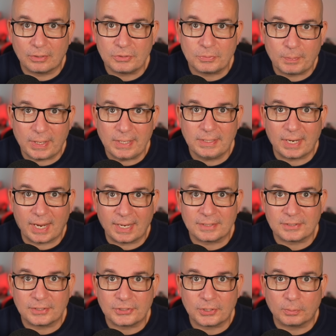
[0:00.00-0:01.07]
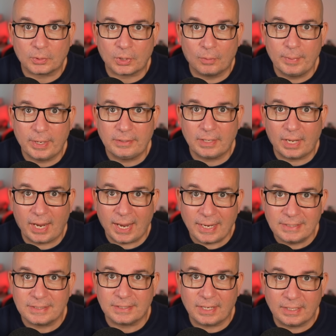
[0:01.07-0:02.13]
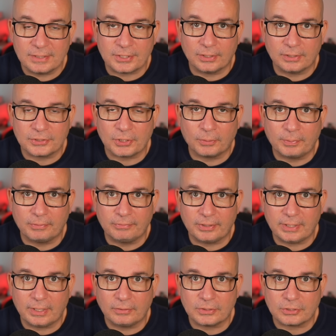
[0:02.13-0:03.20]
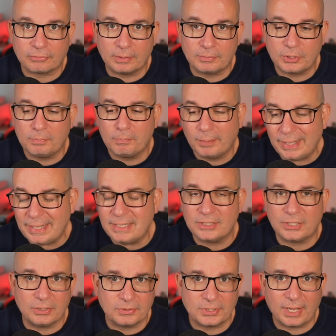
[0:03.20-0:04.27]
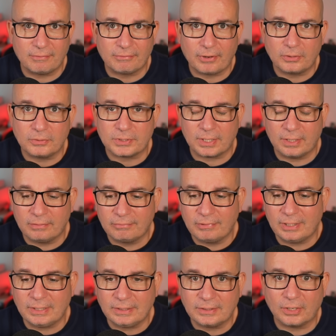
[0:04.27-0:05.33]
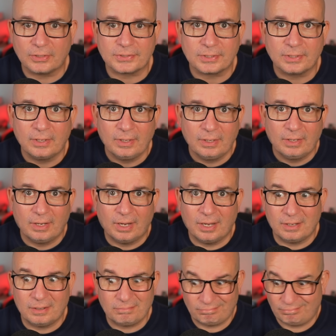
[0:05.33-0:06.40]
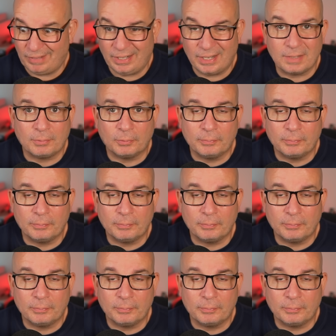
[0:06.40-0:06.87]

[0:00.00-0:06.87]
is pinned as the top comment and it's at the top of the video description. Please use that, folks. It really does enable